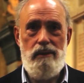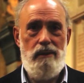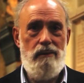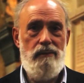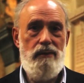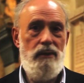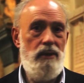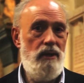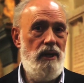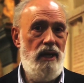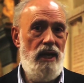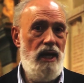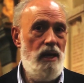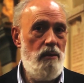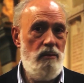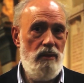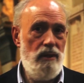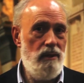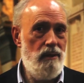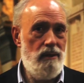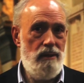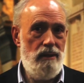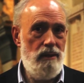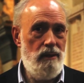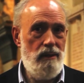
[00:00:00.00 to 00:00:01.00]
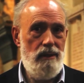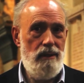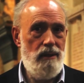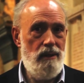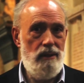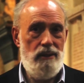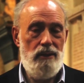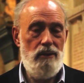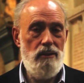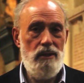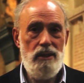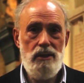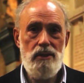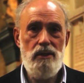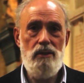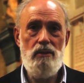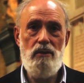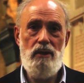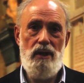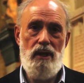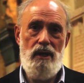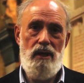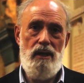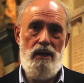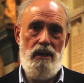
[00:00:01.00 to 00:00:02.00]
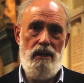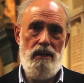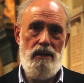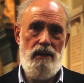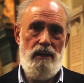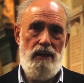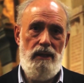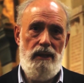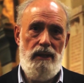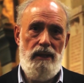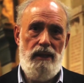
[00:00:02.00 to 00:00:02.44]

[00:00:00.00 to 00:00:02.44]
are very adamant that there is no God.